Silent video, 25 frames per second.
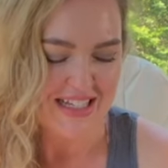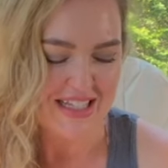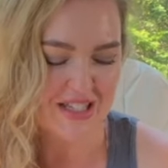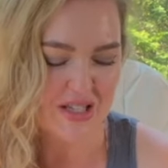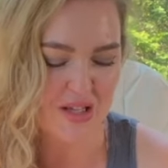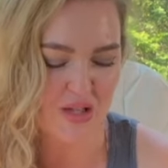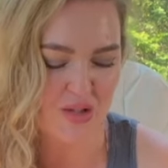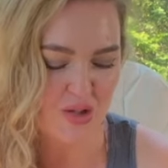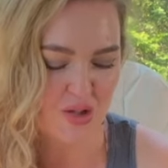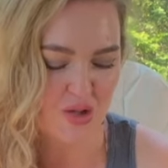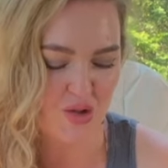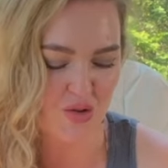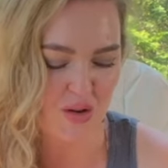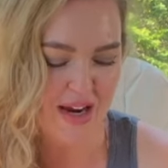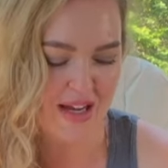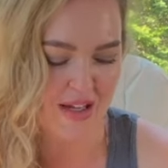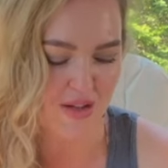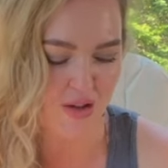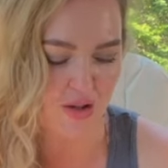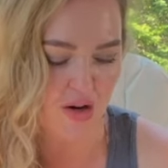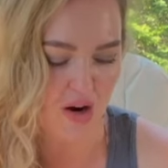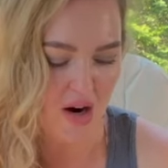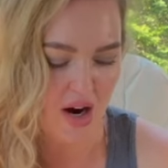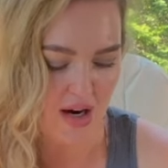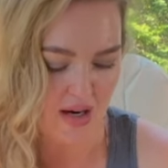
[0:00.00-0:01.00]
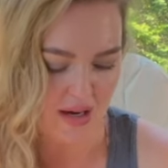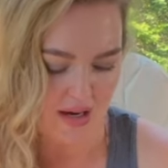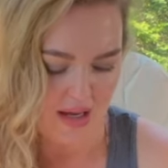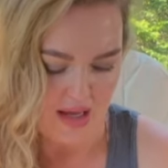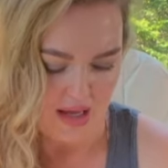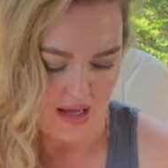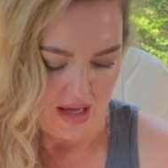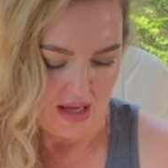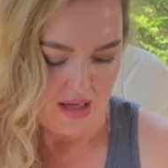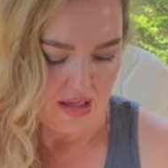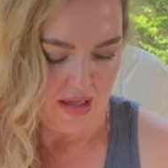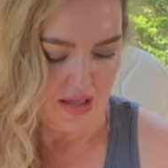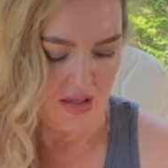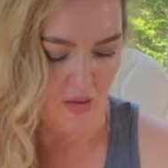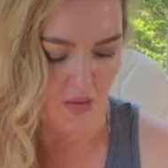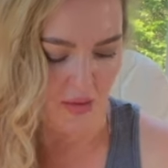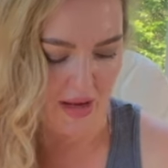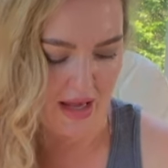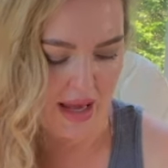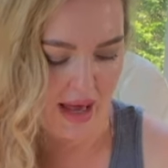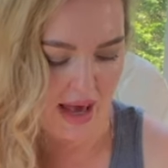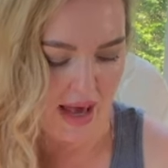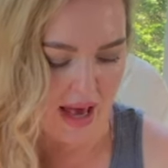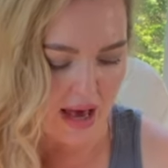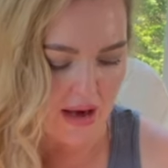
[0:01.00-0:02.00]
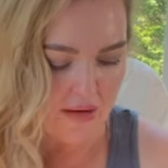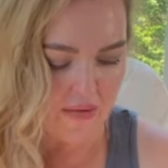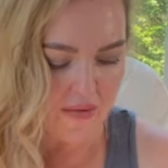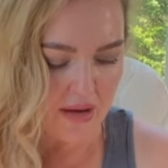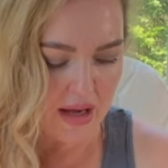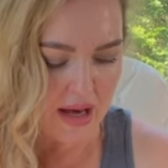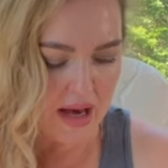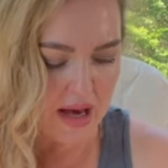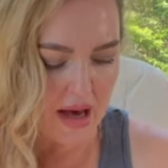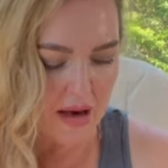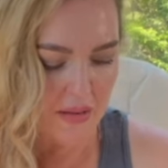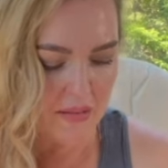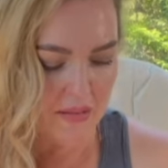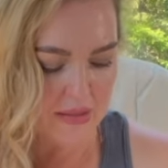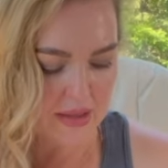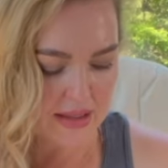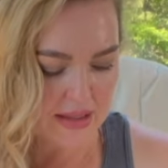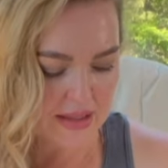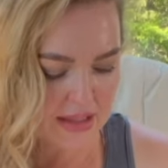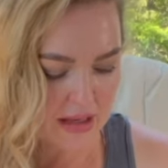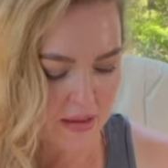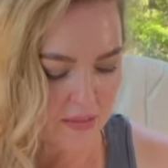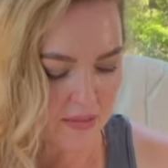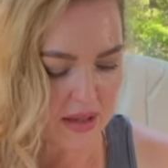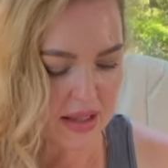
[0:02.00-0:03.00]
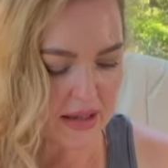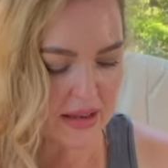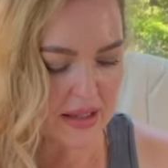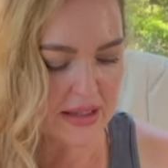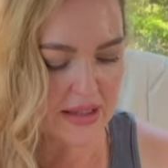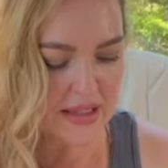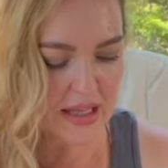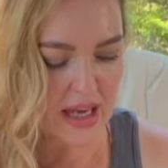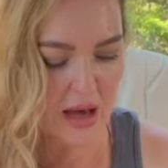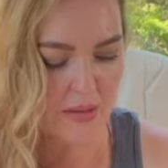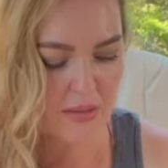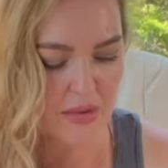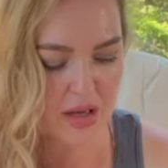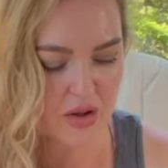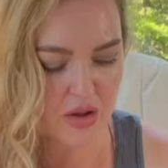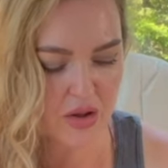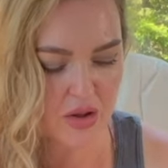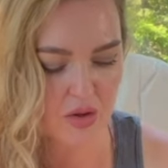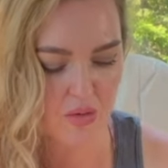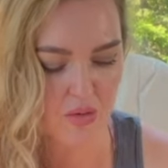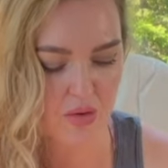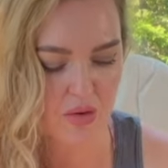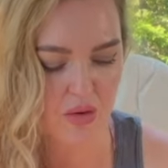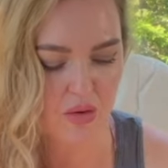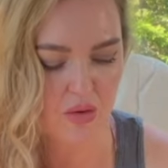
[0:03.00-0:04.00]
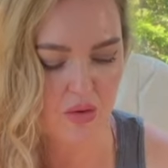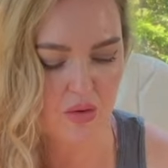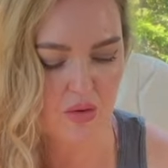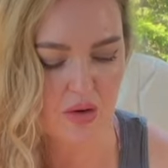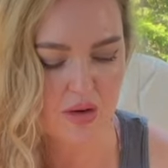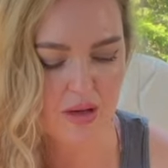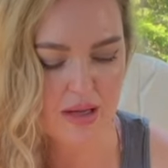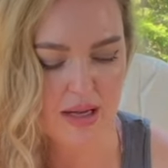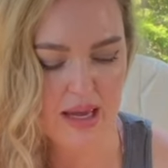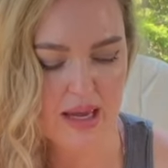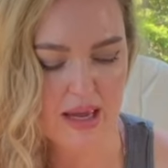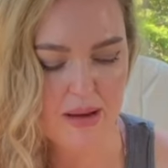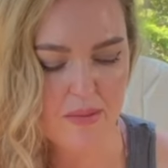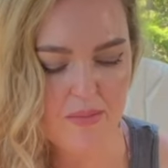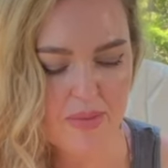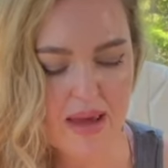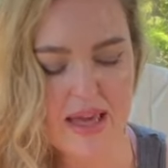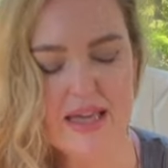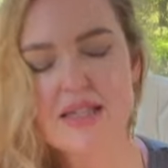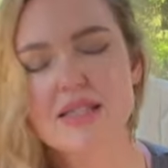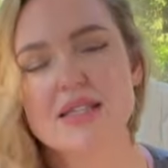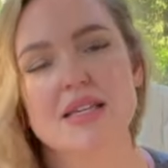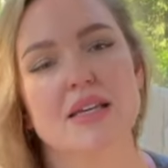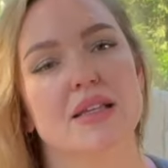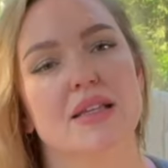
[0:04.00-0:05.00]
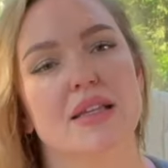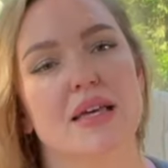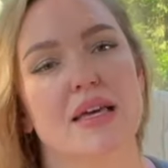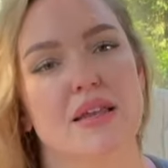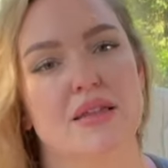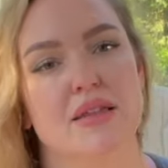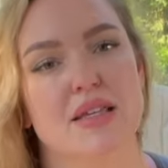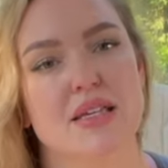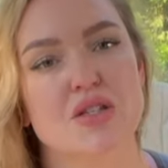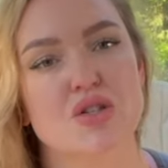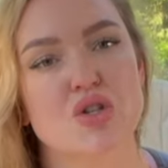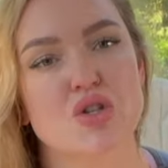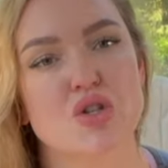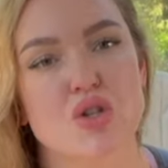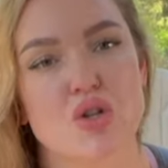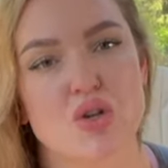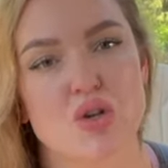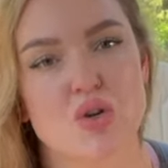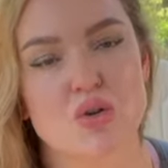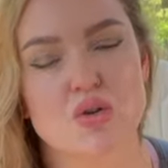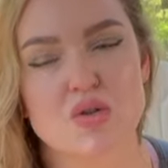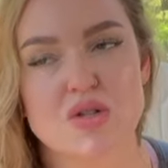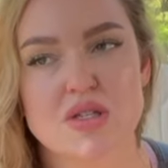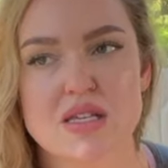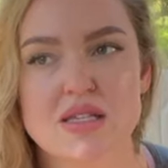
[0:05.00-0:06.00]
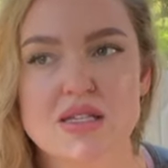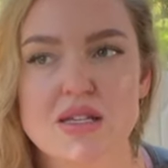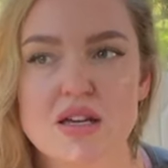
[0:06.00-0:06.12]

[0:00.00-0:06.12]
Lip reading: The Strength card. So we have something that's coming through. Basically, this news is